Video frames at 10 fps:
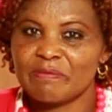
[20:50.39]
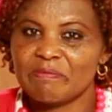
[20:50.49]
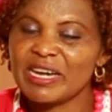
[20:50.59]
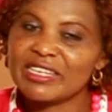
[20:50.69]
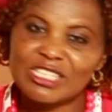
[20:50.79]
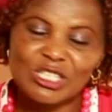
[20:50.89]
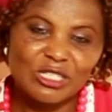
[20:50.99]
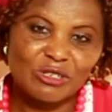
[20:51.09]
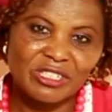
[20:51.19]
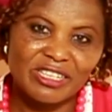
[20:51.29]
Mine is
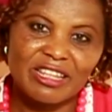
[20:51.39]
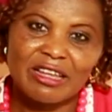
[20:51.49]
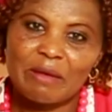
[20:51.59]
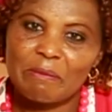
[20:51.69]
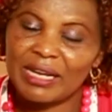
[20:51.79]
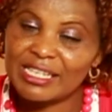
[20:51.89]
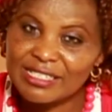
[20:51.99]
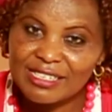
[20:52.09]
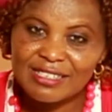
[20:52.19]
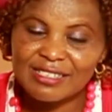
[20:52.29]
to say
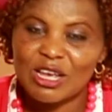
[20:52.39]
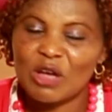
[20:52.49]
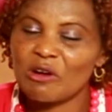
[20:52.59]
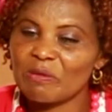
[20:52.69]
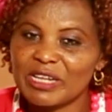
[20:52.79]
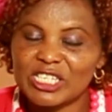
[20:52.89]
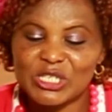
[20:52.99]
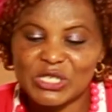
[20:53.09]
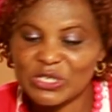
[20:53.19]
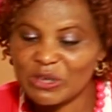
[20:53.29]
blessings. God bless you
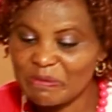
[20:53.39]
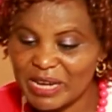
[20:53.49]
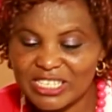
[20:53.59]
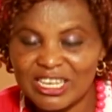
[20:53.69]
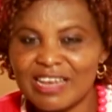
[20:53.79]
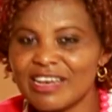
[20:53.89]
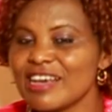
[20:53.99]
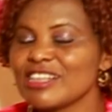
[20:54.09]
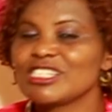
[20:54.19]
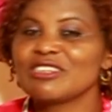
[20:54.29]
so much.
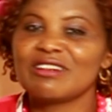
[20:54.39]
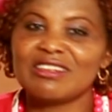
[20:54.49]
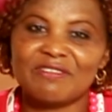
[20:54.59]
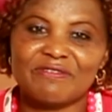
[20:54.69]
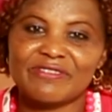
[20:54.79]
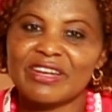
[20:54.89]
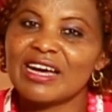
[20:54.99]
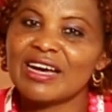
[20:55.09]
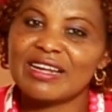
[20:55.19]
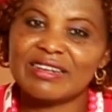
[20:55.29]
I still live
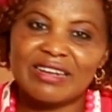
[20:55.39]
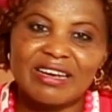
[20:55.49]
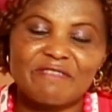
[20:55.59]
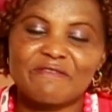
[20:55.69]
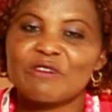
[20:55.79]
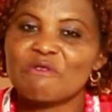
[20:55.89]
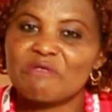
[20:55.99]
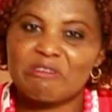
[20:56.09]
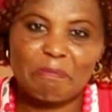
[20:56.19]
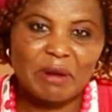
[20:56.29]
a life
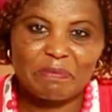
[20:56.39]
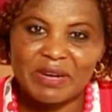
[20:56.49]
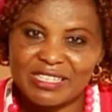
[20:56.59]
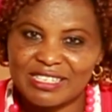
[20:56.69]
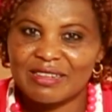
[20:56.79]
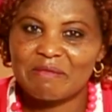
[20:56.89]
with purpose.